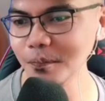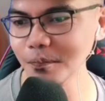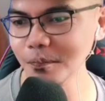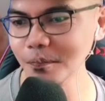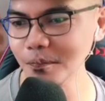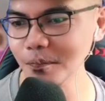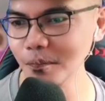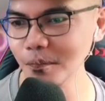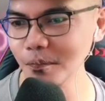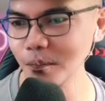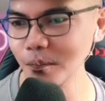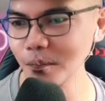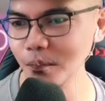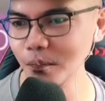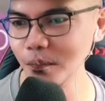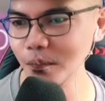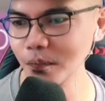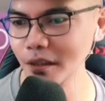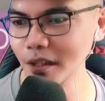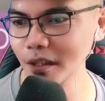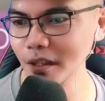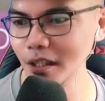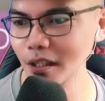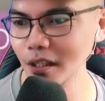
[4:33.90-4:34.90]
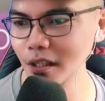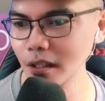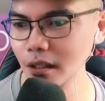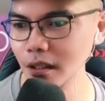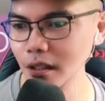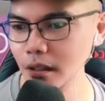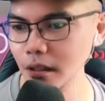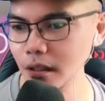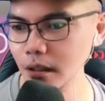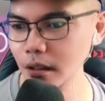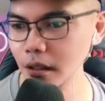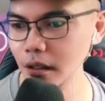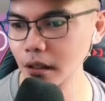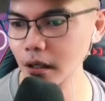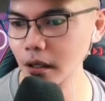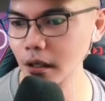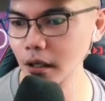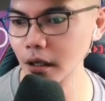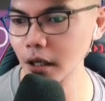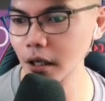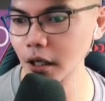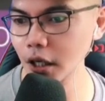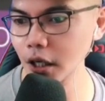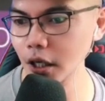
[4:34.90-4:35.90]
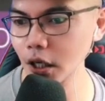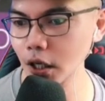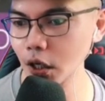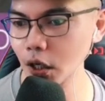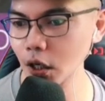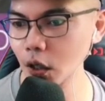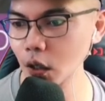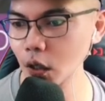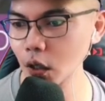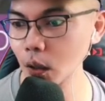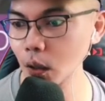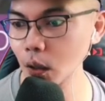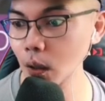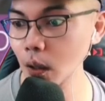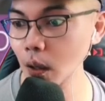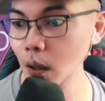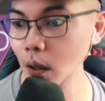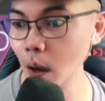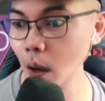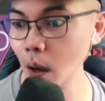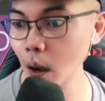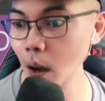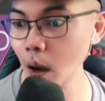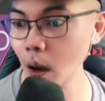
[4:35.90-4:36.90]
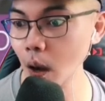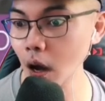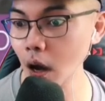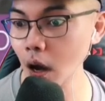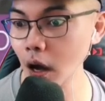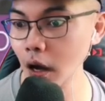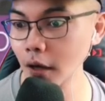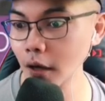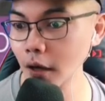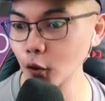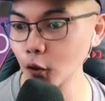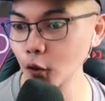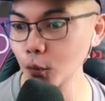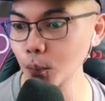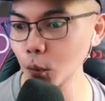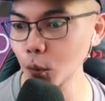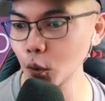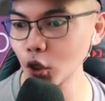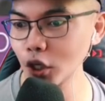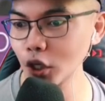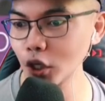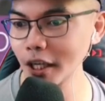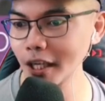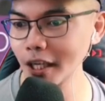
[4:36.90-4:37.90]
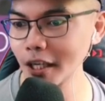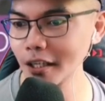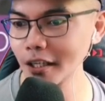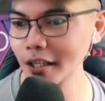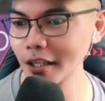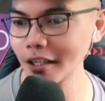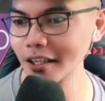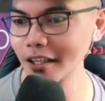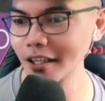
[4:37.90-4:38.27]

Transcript: (silent)